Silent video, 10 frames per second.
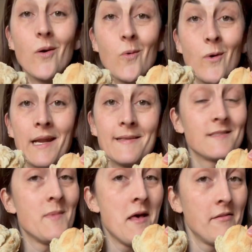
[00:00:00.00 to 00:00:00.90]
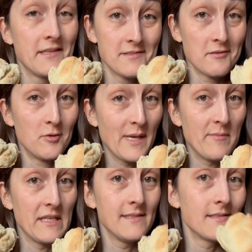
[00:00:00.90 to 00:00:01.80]
When I smell these little
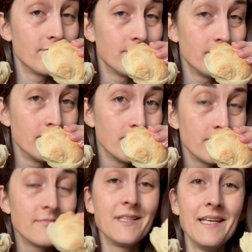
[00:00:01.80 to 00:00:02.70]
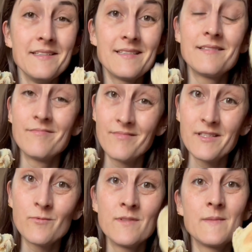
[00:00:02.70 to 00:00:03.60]
babies, yeast,
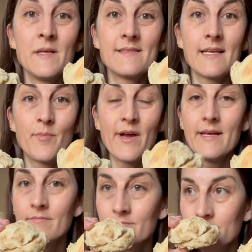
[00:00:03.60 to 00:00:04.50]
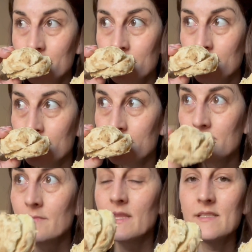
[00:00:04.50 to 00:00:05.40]
this one smells like bread.
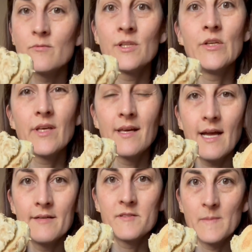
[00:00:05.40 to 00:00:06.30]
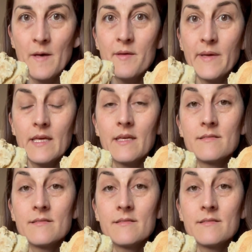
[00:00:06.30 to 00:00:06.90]
This one you can kind of smell the baking